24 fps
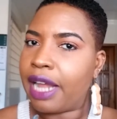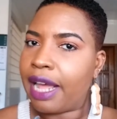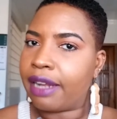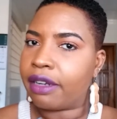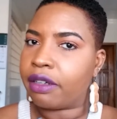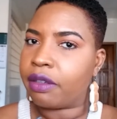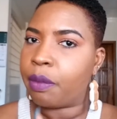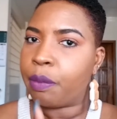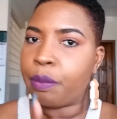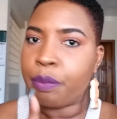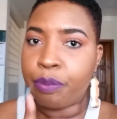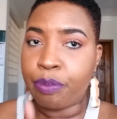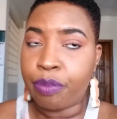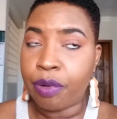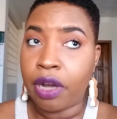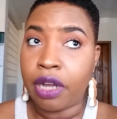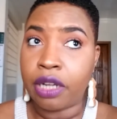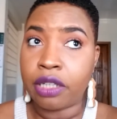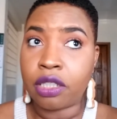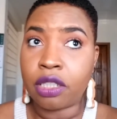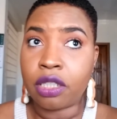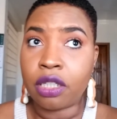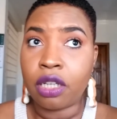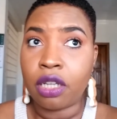that,
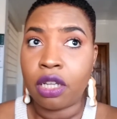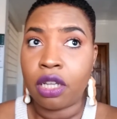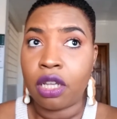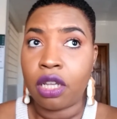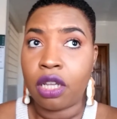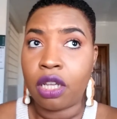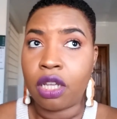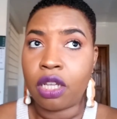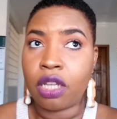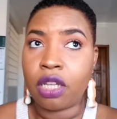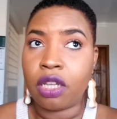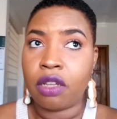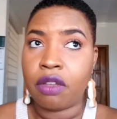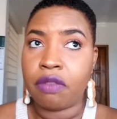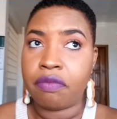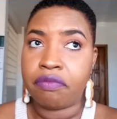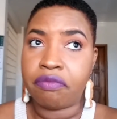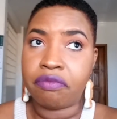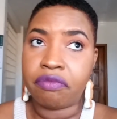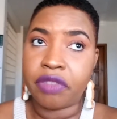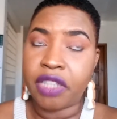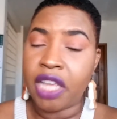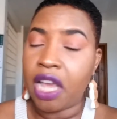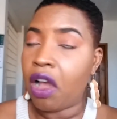but
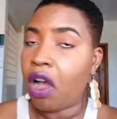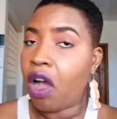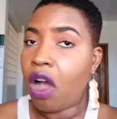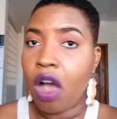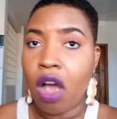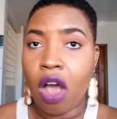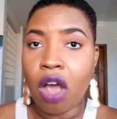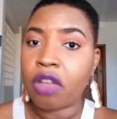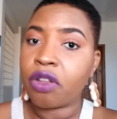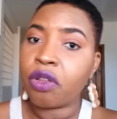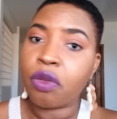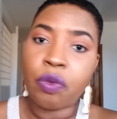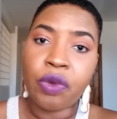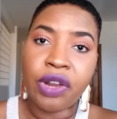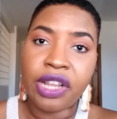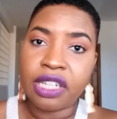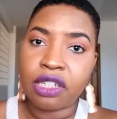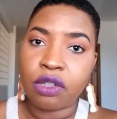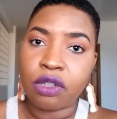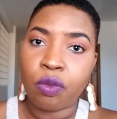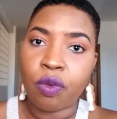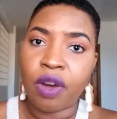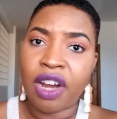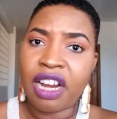there are other
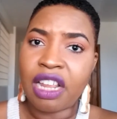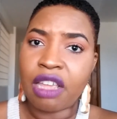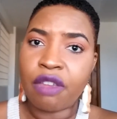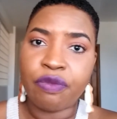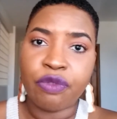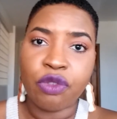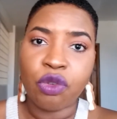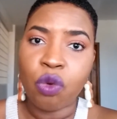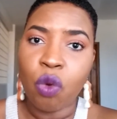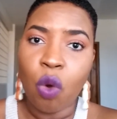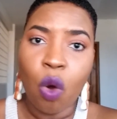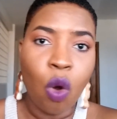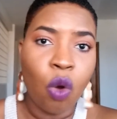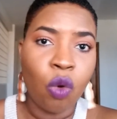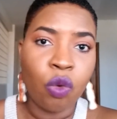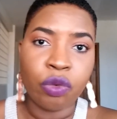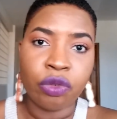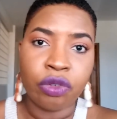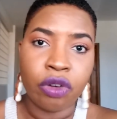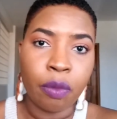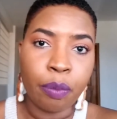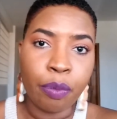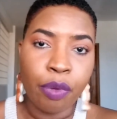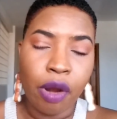ways where if you
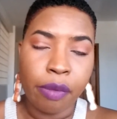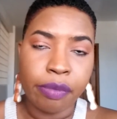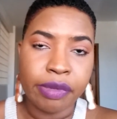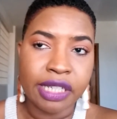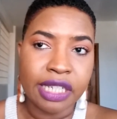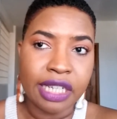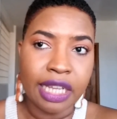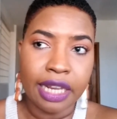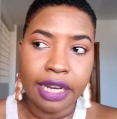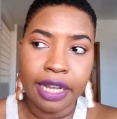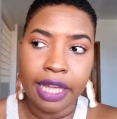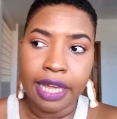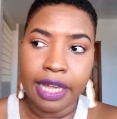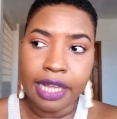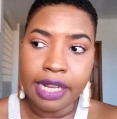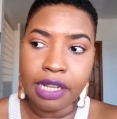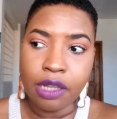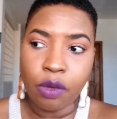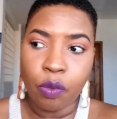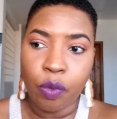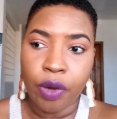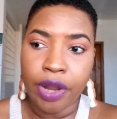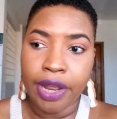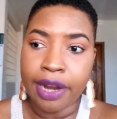own property in
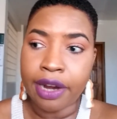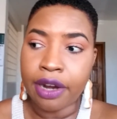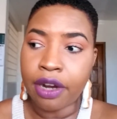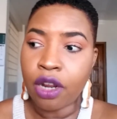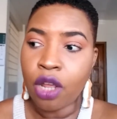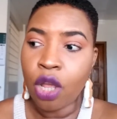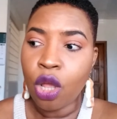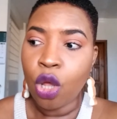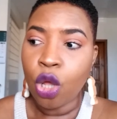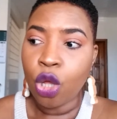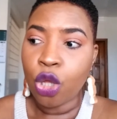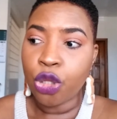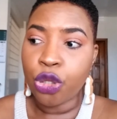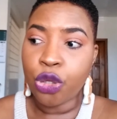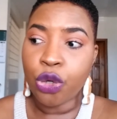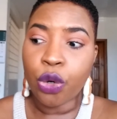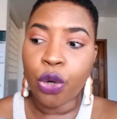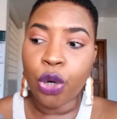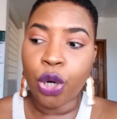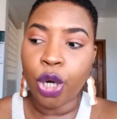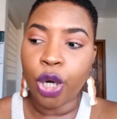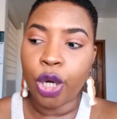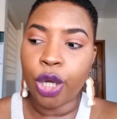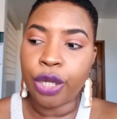Haiti, where
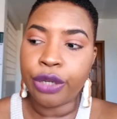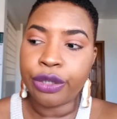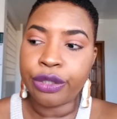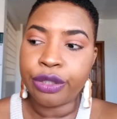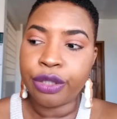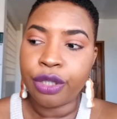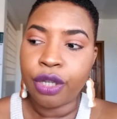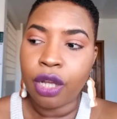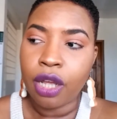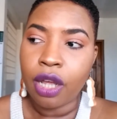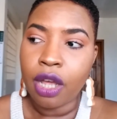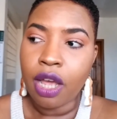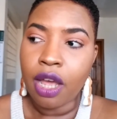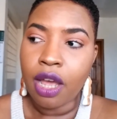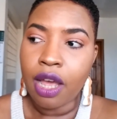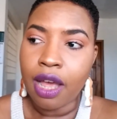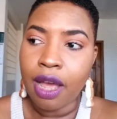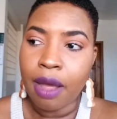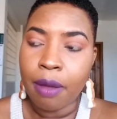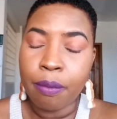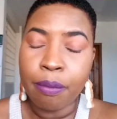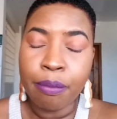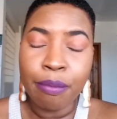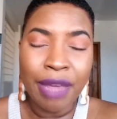you could
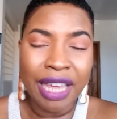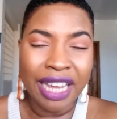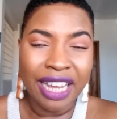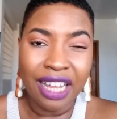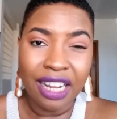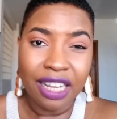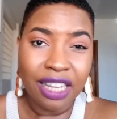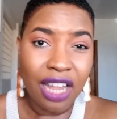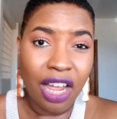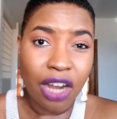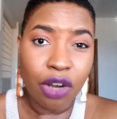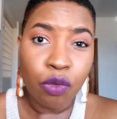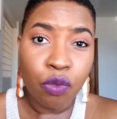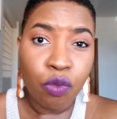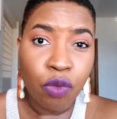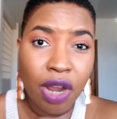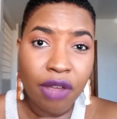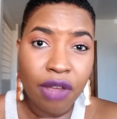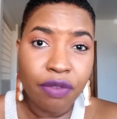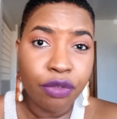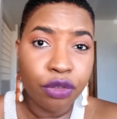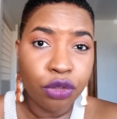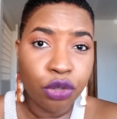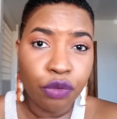make a lot of
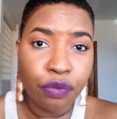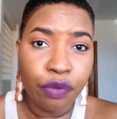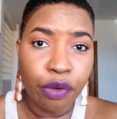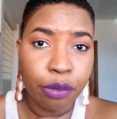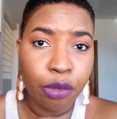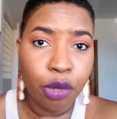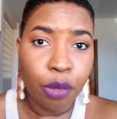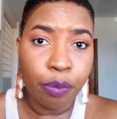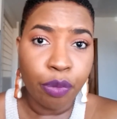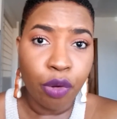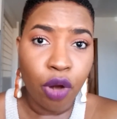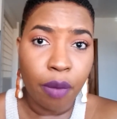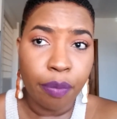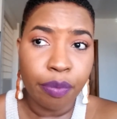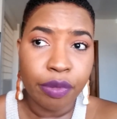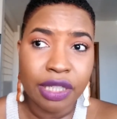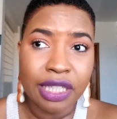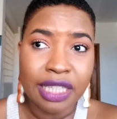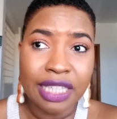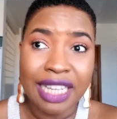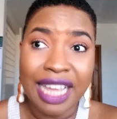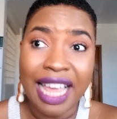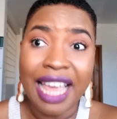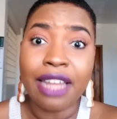revenue from your
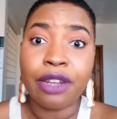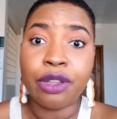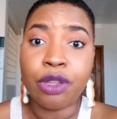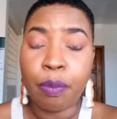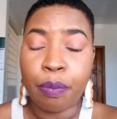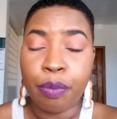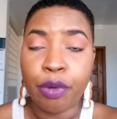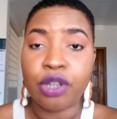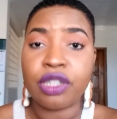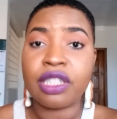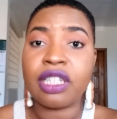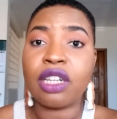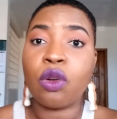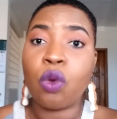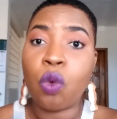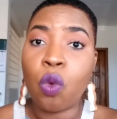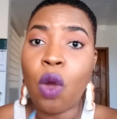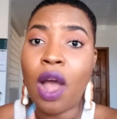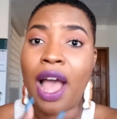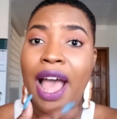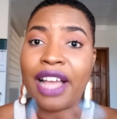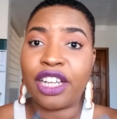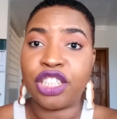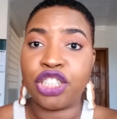property, and the person
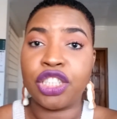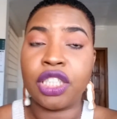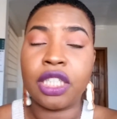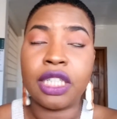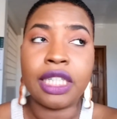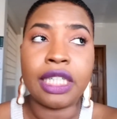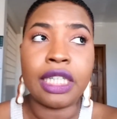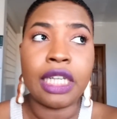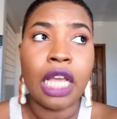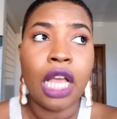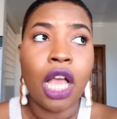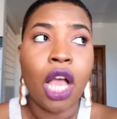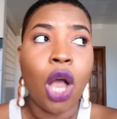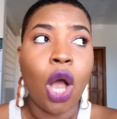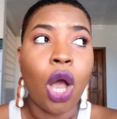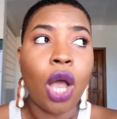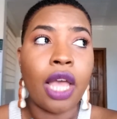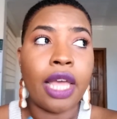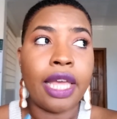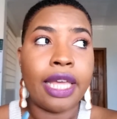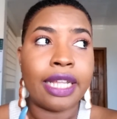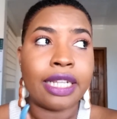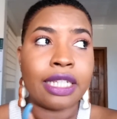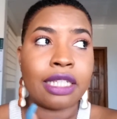who actually
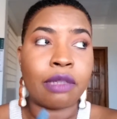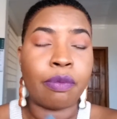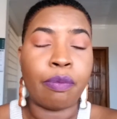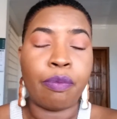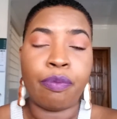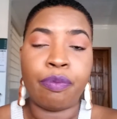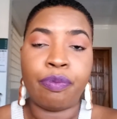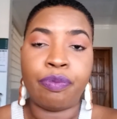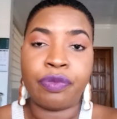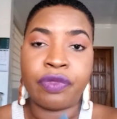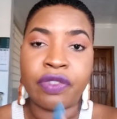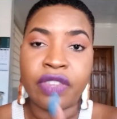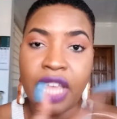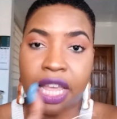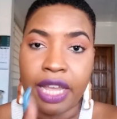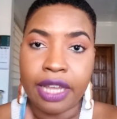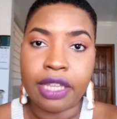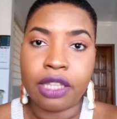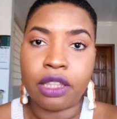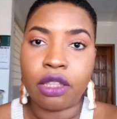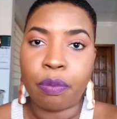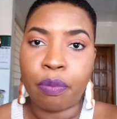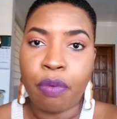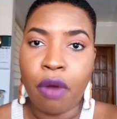is
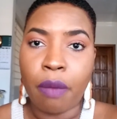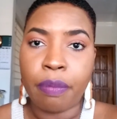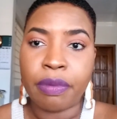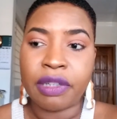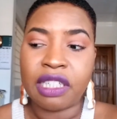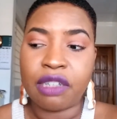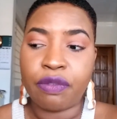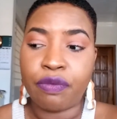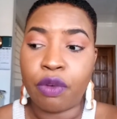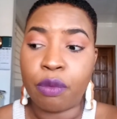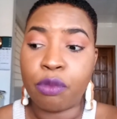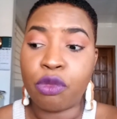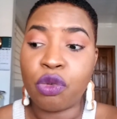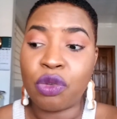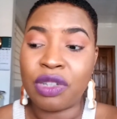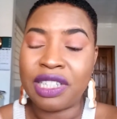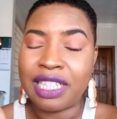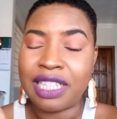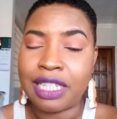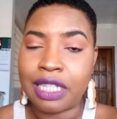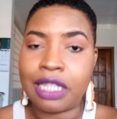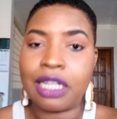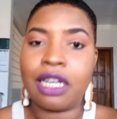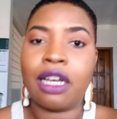taking the property from you
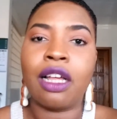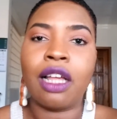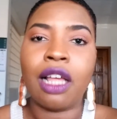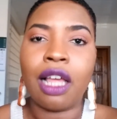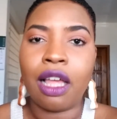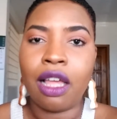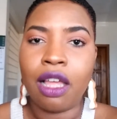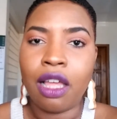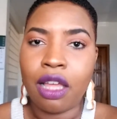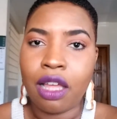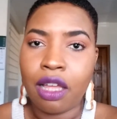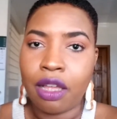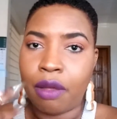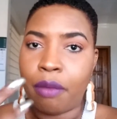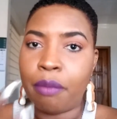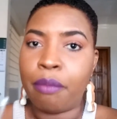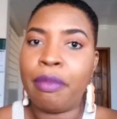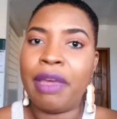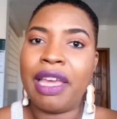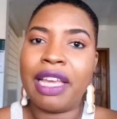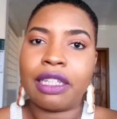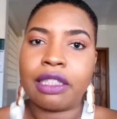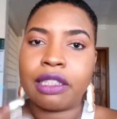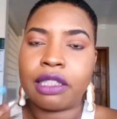still
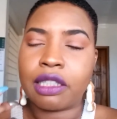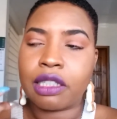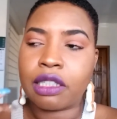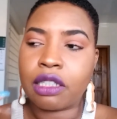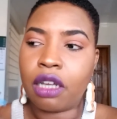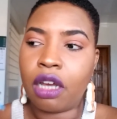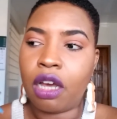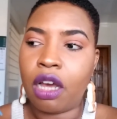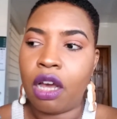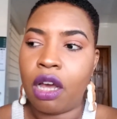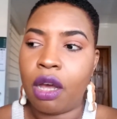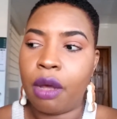makes